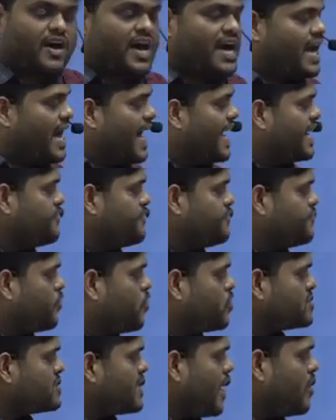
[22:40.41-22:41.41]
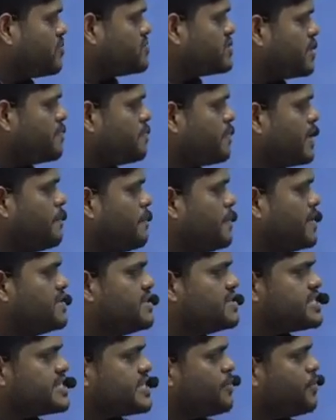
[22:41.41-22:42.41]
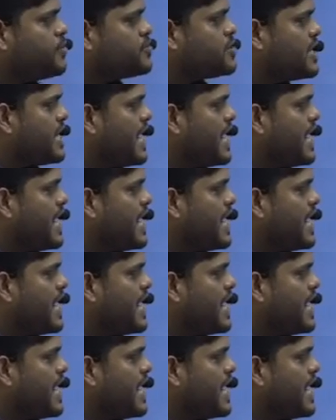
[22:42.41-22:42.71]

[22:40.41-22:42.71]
And if 4,000 will be distributed